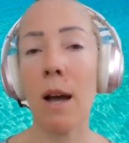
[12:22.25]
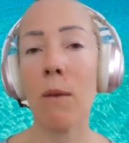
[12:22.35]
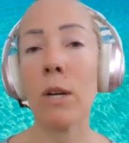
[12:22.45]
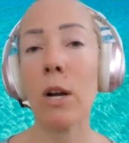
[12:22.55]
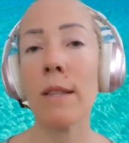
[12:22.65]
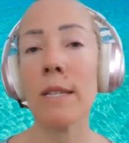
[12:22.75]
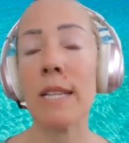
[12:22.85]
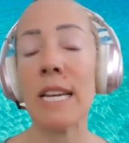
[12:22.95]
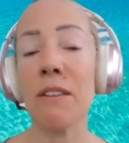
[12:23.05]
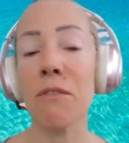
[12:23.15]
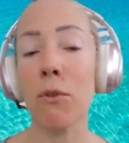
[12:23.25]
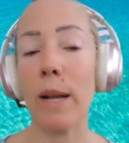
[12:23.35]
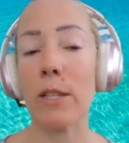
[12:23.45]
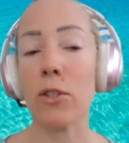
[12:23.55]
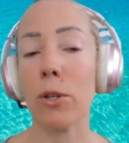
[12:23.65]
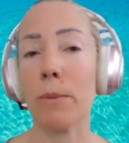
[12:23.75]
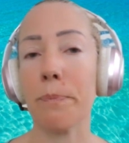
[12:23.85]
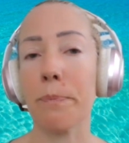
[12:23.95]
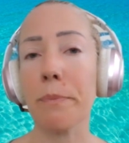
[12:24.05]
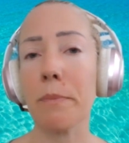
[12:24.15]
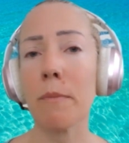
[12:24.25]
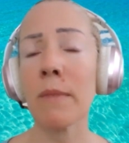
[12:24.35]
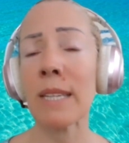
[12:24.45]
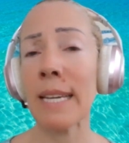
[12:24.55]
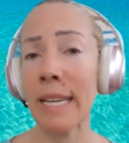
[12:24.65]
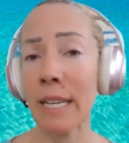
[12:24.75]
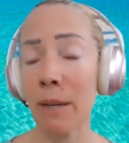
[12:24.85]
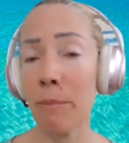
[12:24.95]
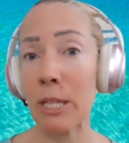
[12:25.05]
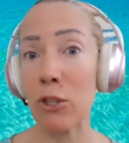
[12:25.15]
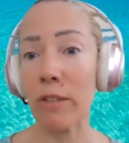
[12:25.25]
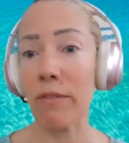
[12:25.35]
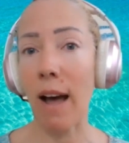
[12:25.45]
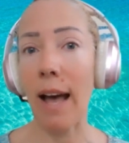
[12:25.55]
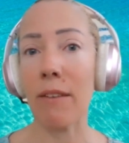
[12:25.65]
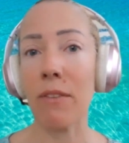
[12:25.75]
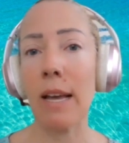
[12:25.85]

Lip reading: We call this the influencer in BG5.